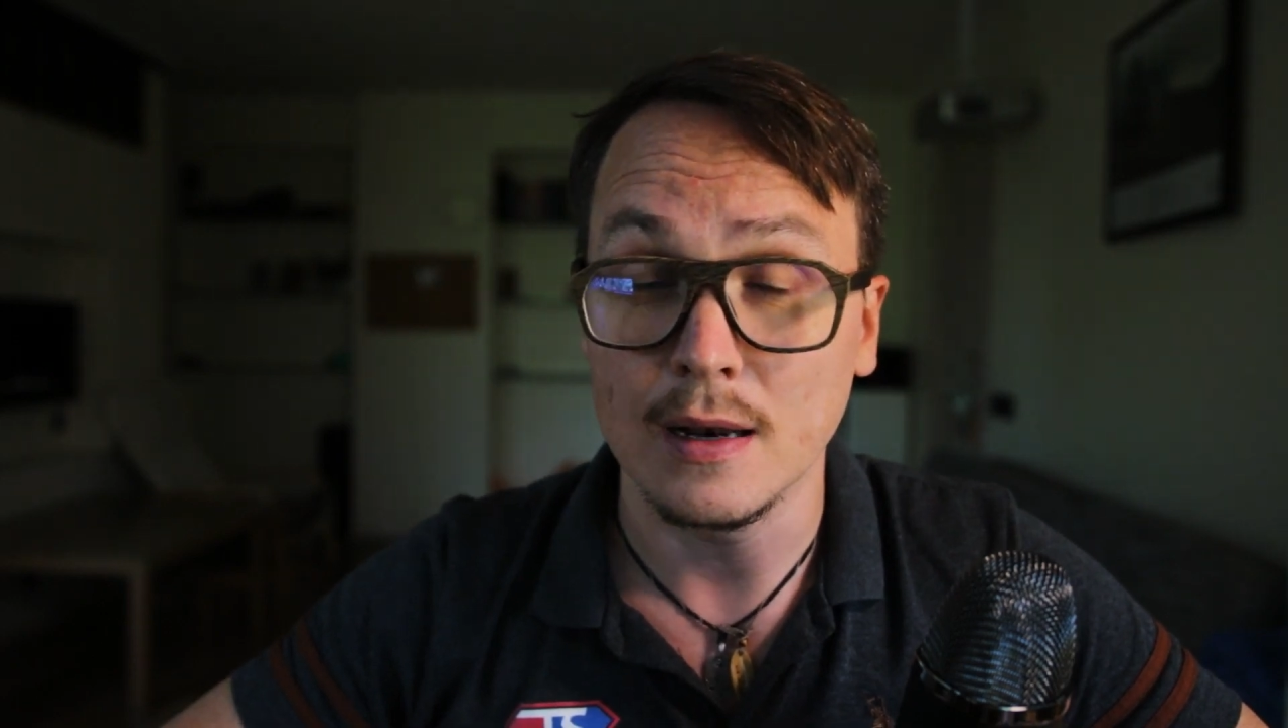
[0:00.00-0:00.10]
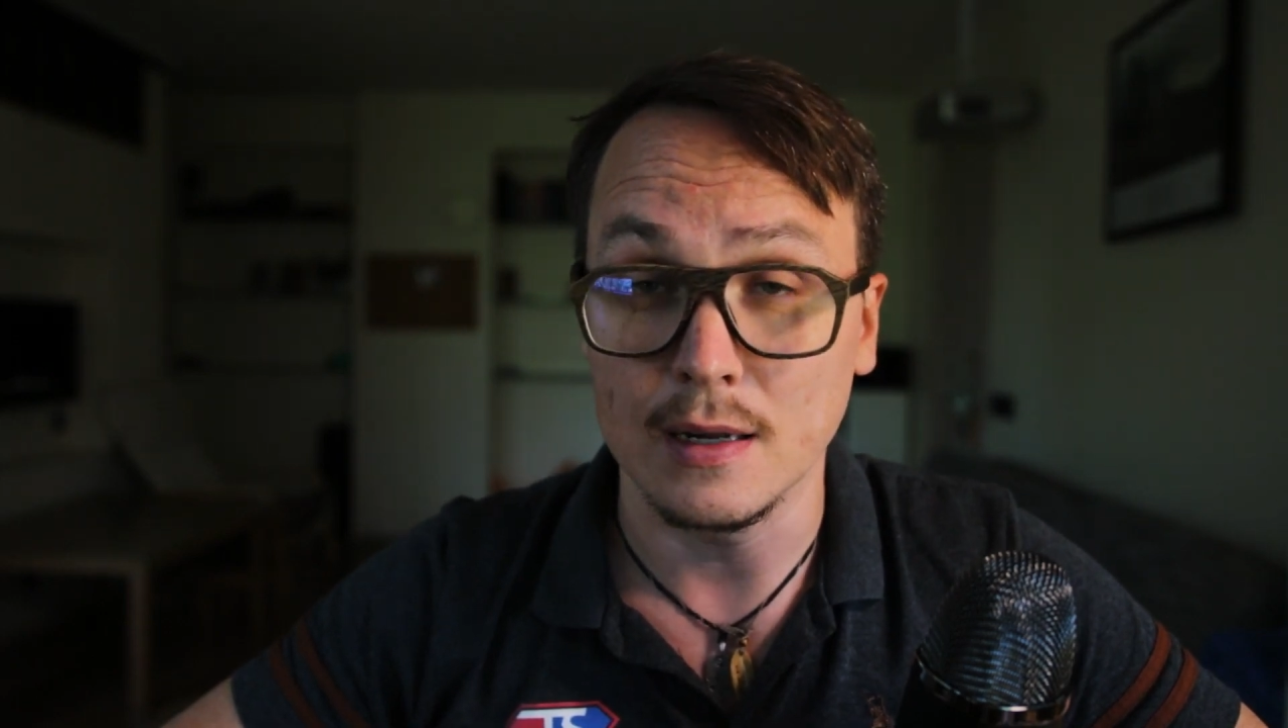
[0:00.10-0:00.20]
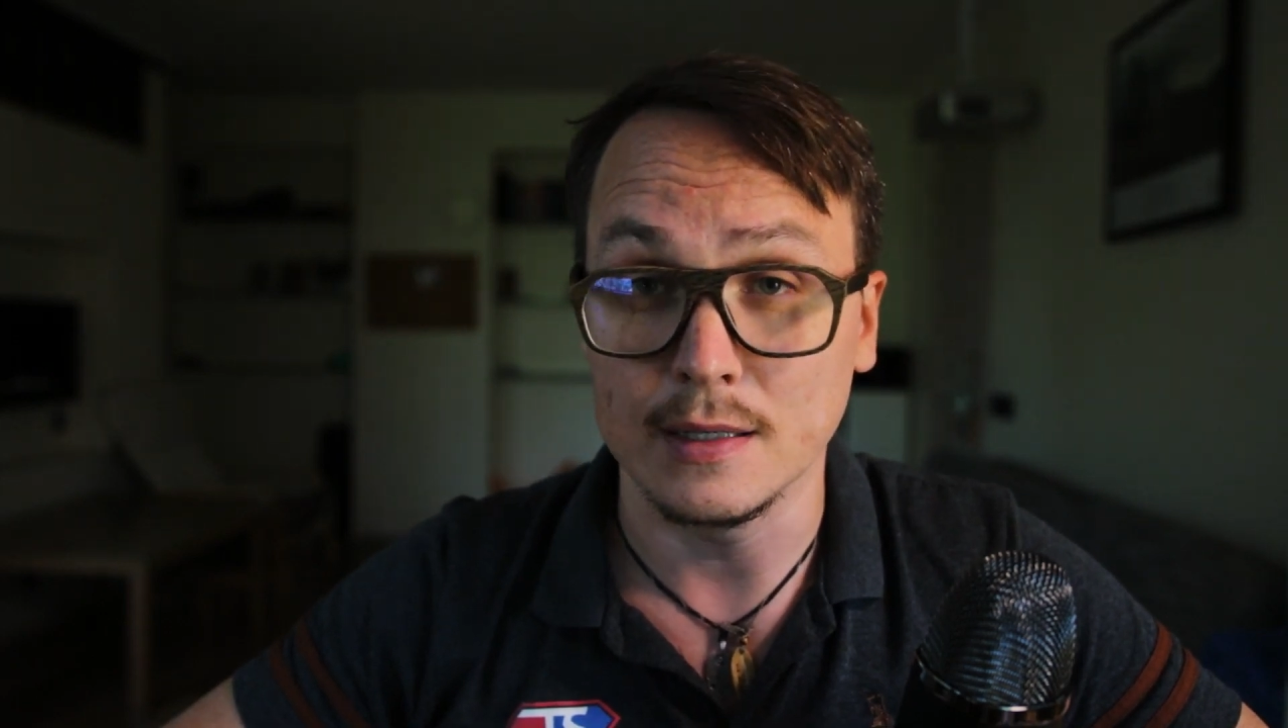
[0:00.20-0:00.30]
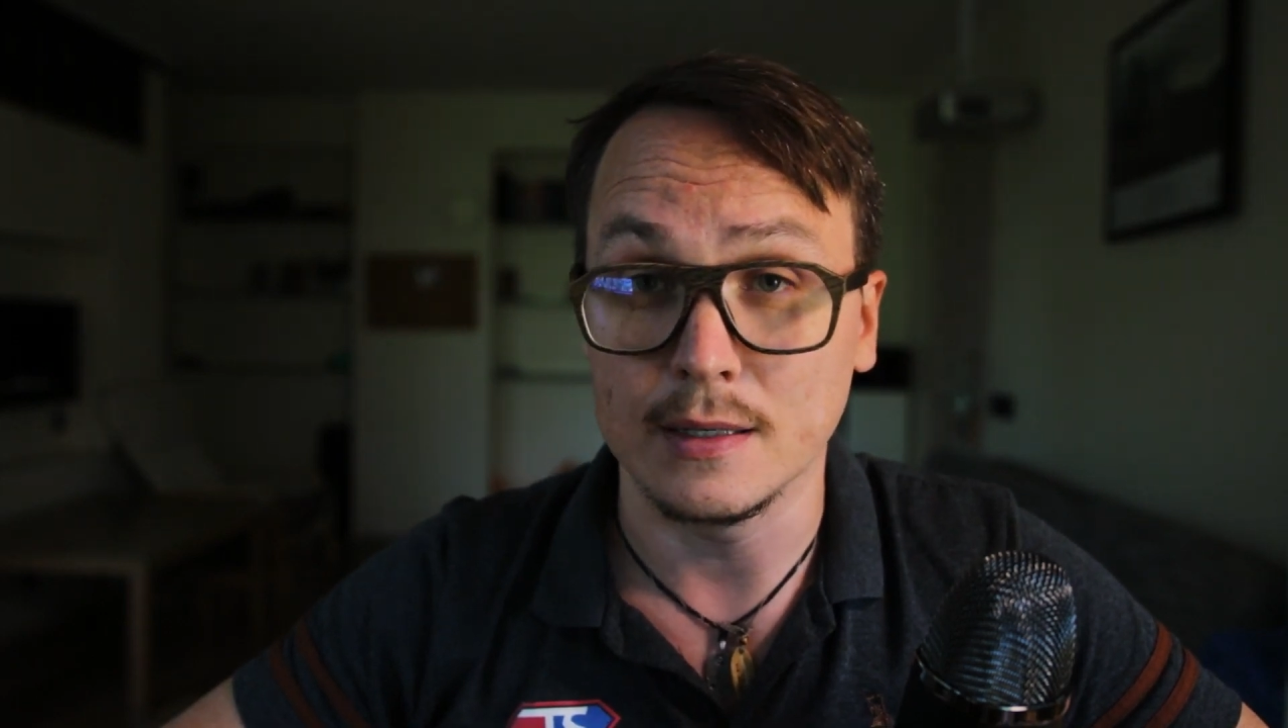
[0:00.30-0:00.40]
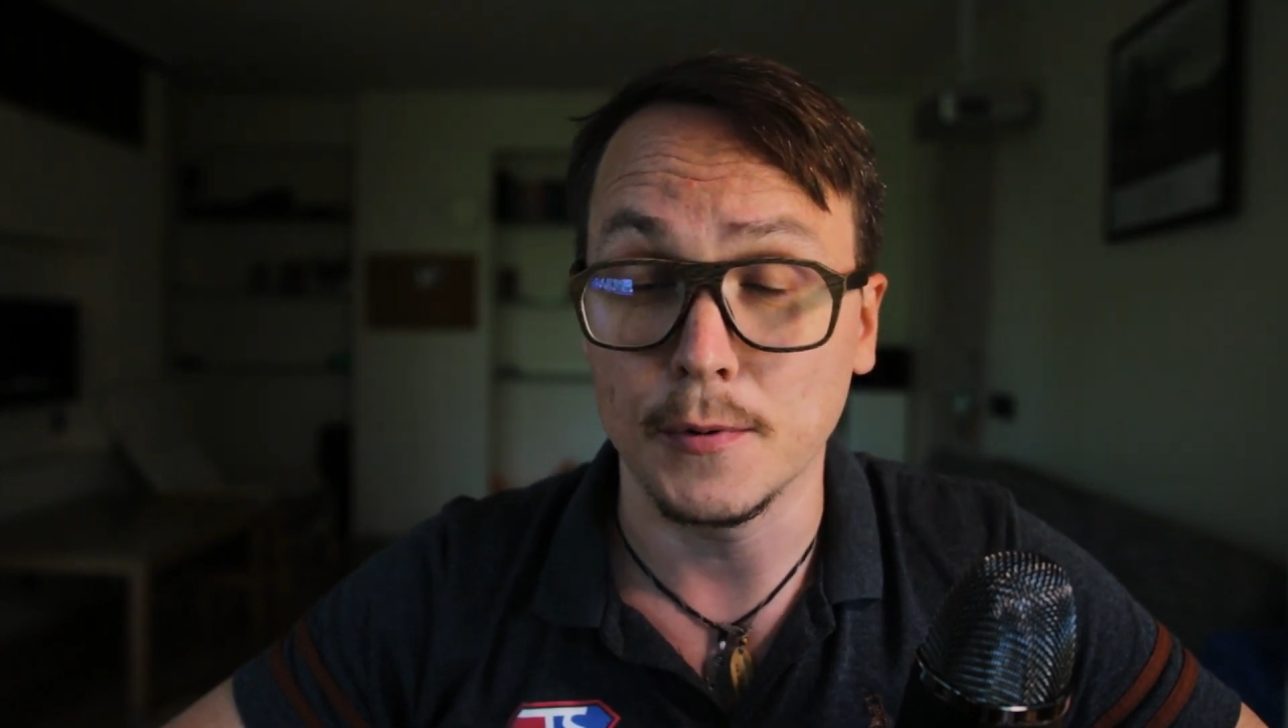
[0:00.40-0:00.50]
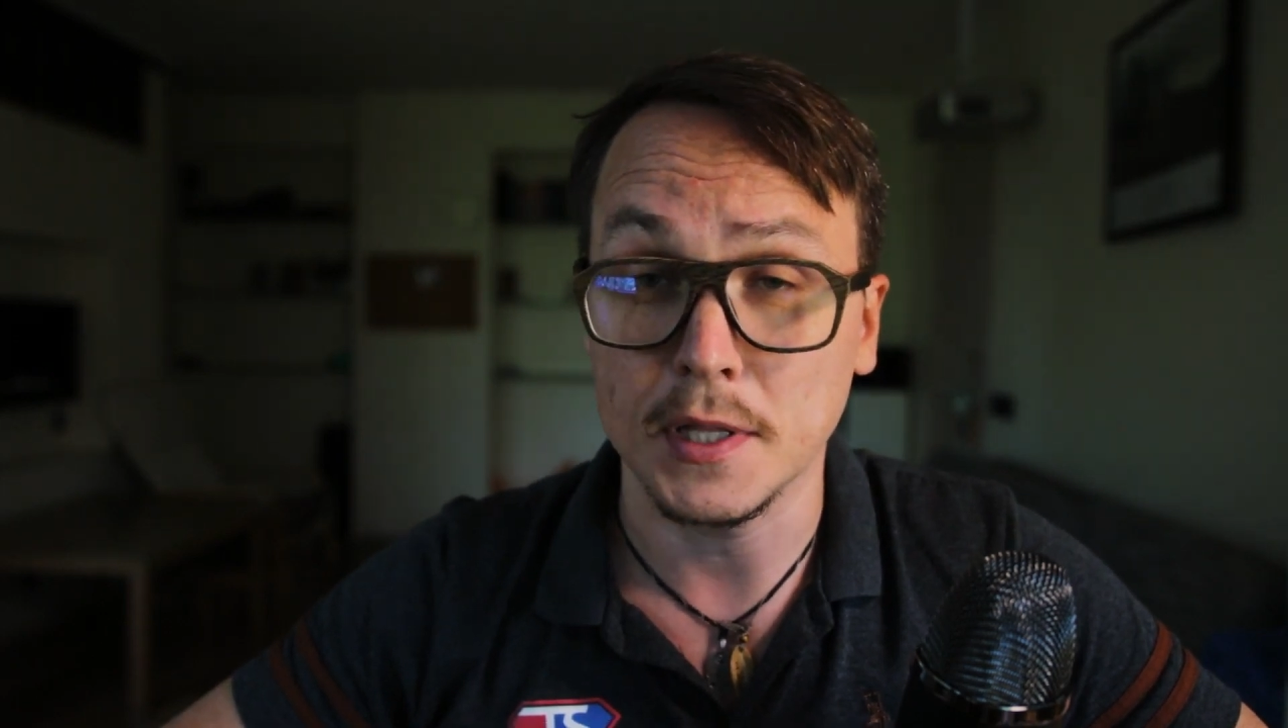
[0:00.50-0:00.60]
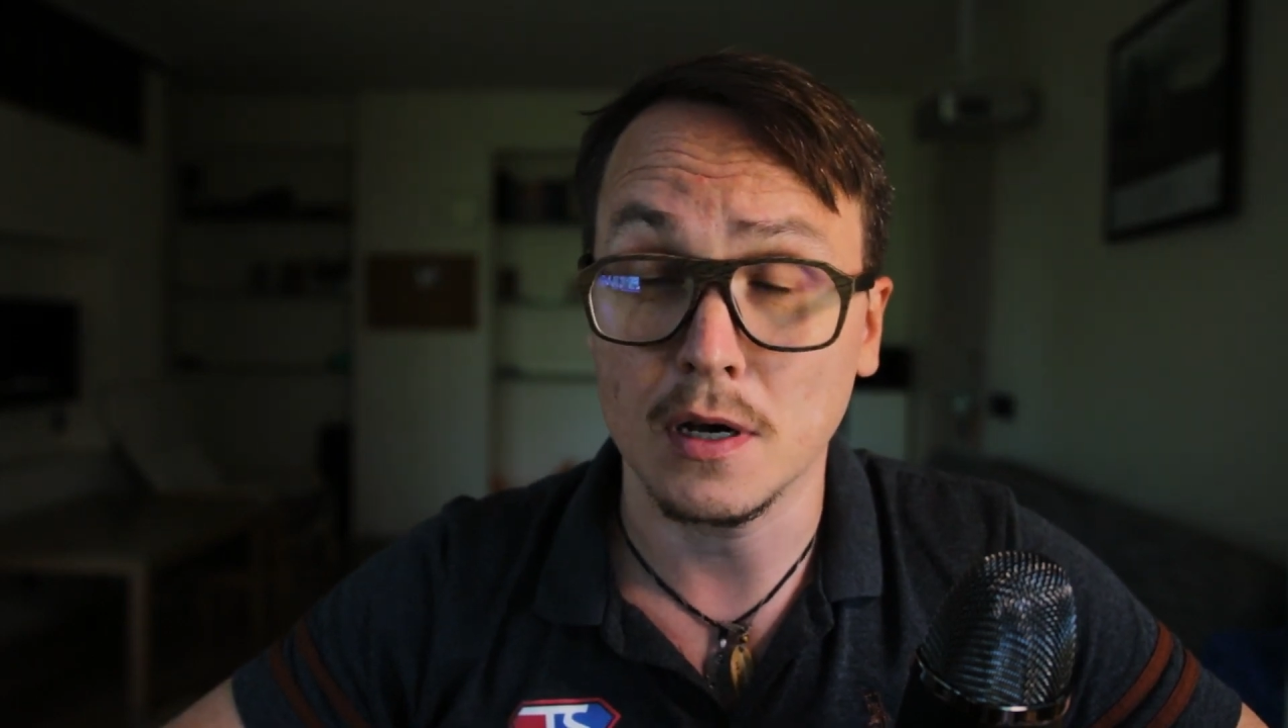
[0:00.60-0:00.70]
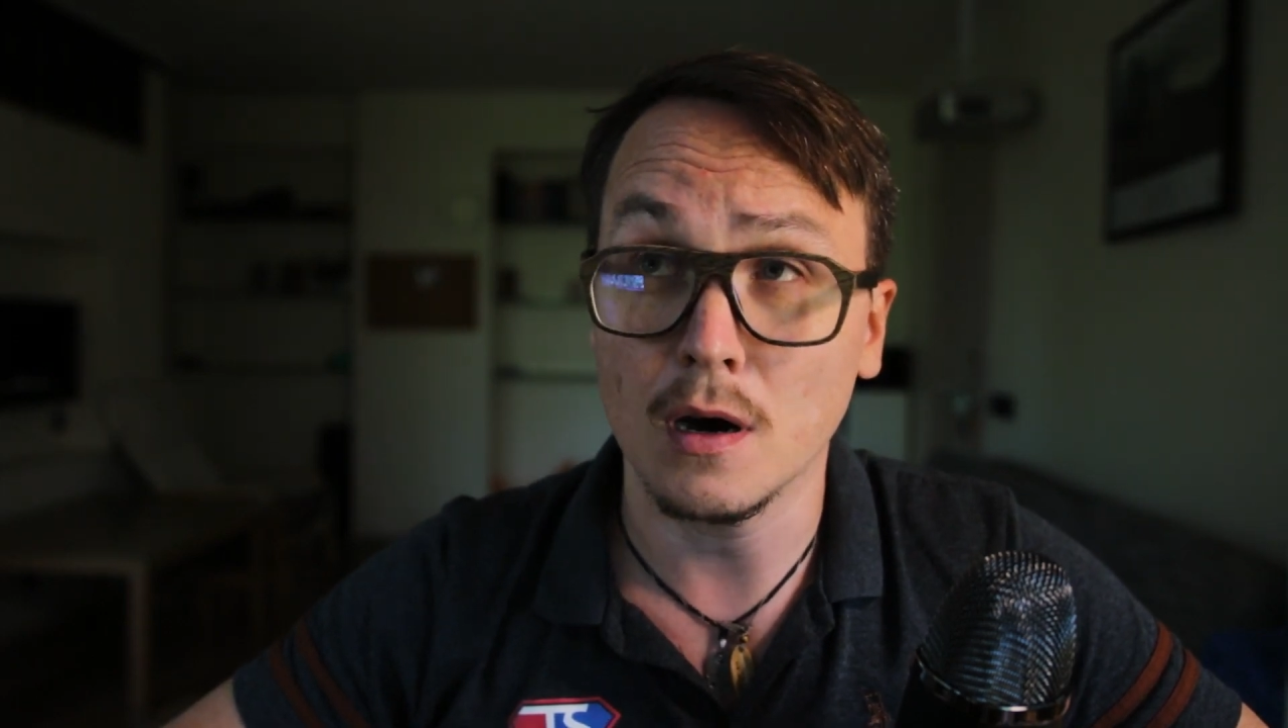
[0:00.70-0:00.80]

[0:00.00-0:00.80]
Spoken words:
Like with